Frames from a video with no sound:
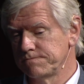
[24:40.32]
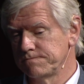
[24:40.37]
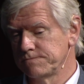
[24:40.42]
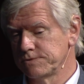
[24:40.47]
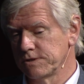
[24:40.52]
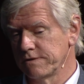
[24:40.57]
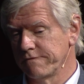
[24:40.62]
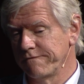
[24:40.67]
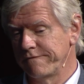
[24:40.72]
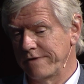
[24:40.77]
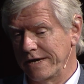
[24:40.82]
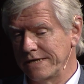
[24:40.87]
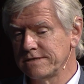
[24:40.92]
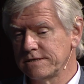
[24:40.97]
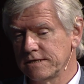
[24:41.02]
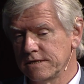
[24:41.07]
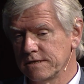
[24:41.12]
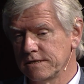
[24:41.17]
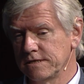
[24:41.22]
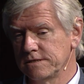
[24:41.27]
sort of
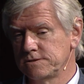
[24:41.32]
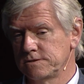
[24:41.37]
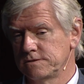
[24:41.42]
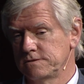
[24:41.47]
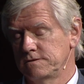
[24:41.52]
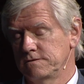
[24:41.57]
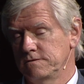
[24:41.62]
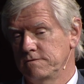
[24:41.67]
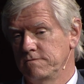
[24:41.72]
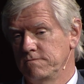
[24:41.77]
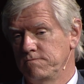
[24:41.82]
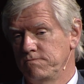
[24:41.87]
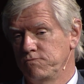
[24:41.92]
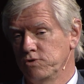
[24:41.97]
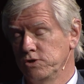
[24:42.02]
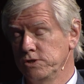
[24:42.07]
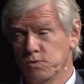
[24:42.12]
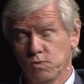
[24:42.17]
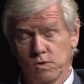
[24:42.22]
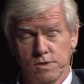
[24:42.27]
fighting is,
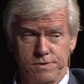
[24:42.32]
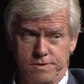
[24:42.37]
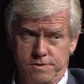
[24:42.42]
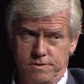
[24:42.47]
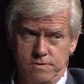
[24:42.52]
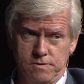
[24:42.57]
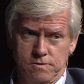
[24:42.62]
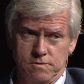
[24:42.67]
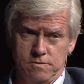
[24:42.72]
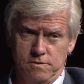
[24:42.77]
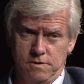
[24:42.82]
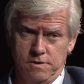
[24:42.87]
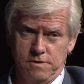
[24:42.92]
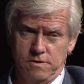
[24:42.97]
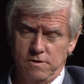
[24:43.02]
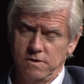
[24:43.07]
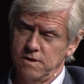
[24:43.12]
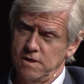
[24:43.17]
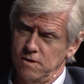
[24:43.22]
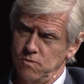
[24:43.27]
point one, to
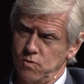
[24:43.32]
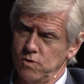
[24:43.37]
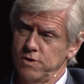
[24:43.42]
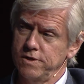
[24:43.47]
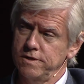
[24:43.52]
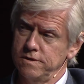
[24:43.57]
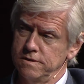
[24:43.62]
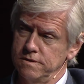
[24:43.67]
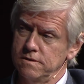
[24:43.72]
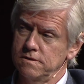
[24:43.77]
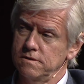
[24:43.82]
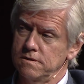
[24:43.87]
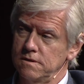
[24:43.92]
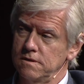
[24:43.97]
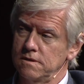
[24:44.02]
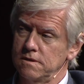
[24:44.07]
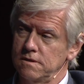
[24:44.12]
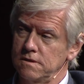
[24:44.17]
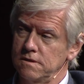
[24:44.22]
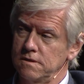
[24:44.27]
avoid
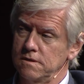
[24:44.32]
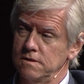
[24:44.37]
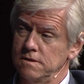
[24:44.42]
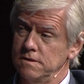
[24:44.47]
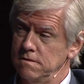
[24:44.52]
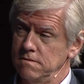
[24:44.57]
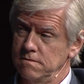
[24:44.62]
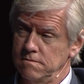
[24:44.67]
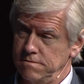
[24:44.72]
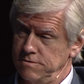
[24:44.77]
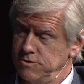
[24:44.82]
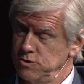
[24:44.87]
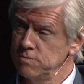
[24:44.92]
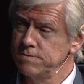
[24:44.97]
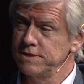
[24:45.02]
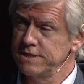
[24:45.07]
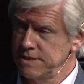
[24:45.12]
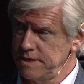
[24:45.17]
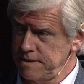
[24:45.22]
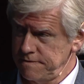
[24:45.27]

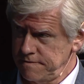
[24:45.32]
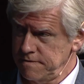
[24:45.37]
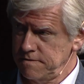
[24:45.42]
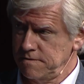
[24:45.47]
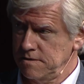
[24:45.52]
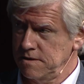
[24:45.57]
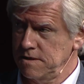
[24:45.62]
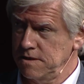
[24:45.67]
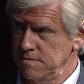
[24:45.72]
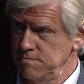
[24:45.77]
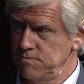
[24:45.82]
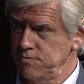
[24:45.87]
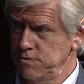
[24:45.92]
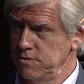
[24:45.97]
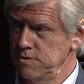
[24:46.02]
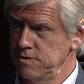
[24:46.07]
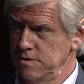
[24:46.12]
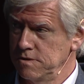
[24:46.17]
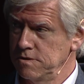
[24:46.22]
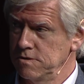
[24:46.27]
human death and
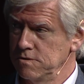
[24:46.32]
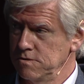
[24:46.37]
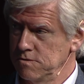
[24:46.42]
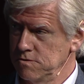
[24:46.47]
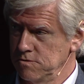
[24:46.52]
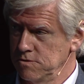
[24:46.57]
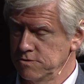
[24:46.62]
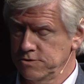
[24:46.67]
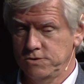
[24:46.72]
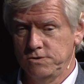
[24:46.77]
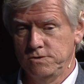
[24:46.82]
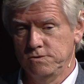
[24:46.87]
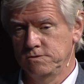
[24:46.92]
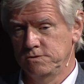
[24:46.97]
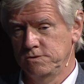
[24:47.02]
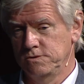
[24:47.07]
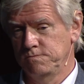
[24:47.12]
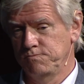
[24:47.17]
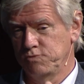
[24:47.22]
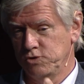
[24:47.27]
or to
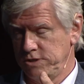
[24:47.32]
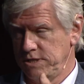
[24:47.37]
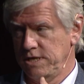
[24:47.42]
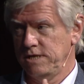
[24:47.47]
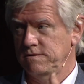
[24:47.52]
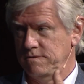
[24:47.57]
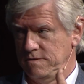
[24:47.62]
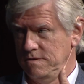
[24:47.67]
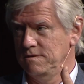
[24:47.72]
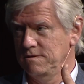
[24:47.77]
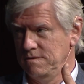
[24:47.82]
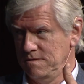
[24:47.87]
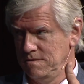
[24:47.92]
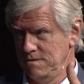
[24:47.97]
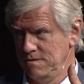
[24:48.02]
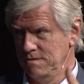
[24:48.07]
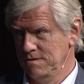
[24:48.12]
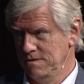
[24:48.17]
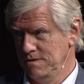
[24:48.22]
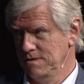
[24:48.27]
protect
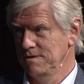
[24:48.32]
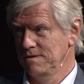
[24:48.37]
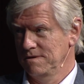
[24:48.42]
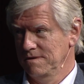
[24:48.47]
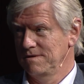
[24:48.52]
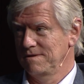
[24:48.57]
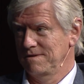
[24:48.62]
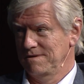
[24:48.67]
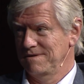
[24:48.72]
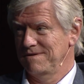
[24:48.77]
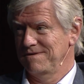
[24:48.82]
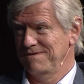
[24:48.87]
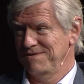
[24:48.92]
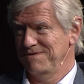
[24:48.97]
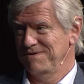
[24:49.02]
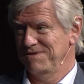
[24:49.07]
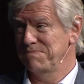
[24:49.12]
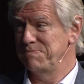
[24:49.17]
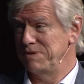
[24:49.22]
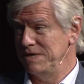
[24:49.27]

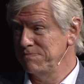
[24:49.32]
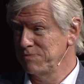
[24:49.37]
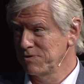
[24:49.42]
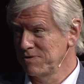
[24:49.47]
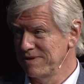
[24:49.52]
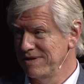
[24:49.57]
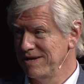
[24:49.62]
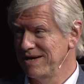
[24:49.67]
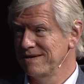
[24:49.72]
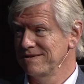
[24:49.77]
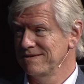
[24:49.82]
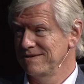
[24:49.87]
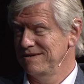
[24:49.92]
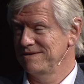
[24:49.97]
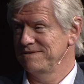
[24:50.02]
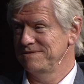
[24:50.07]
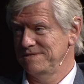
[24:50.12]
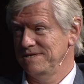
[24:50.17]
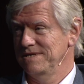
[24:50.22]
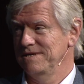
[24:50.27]
the people,
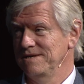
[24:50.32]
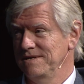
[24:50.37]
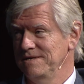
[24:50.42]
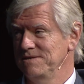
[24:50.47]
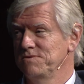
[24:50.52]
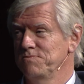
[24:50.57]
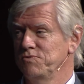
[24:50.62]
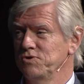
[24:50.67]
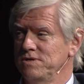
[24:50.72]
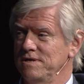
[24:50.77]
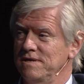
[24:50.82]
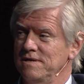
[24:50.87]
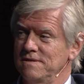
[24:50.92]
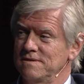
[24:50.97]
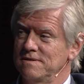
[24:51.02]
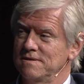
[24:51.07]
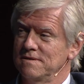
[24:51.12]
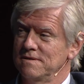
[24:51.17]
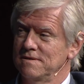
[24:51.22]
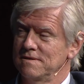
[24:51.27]
and secondly to
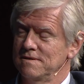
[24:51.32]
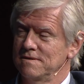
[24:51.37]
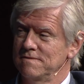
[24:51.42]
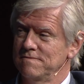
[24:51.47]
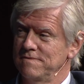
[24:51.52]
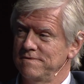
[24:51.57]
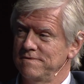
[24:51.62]
protect the